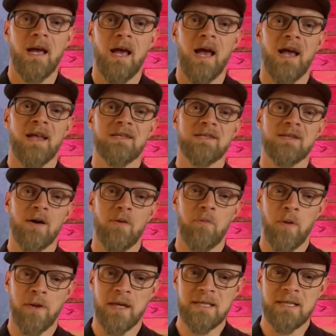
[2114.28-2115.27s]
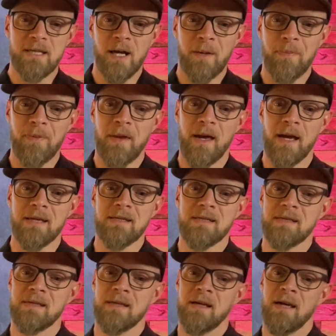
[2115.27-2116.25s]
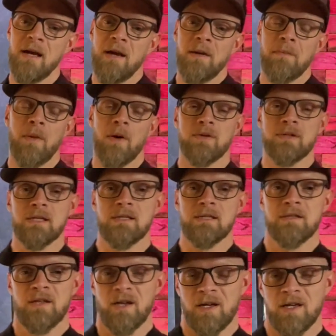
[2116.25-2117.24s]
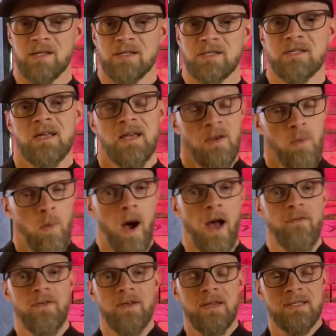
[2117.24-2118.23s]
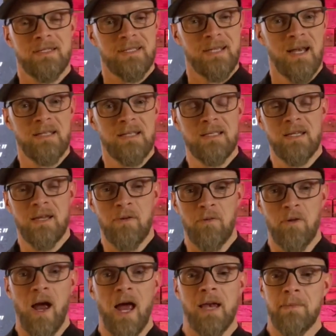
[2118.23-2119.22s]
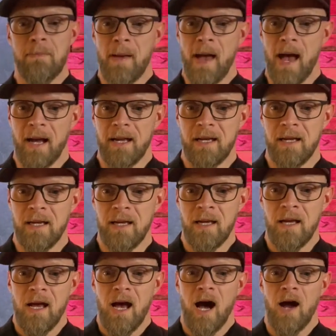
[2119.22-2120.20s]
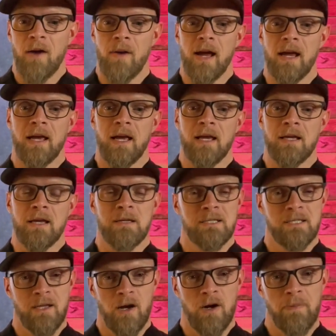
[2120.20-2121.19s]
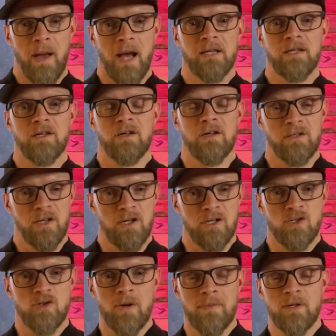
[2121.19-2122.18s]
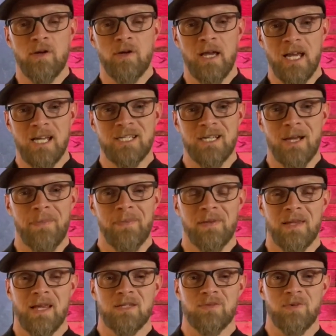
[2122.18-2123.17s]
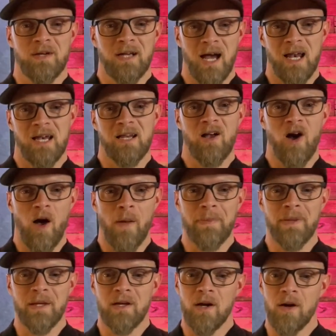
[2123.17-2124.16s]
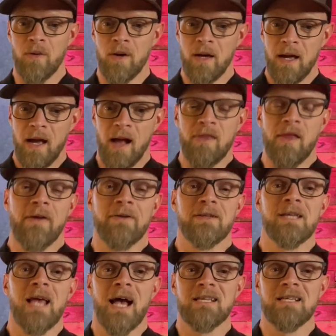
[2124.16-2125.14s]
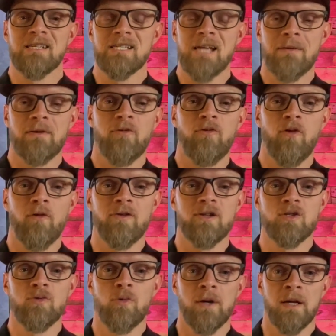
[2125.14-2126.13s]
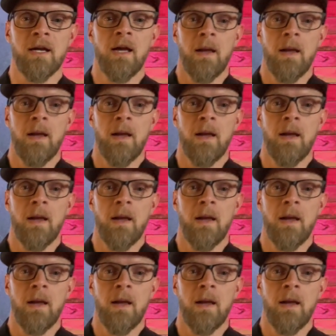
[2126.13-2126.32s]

And so when this took place, Moses took his wife and his sons, and they were heading back, all right, and started back to their trip to Egypt, and that's where God had called them to go. I love this. Exodus chapter 4, verse 20.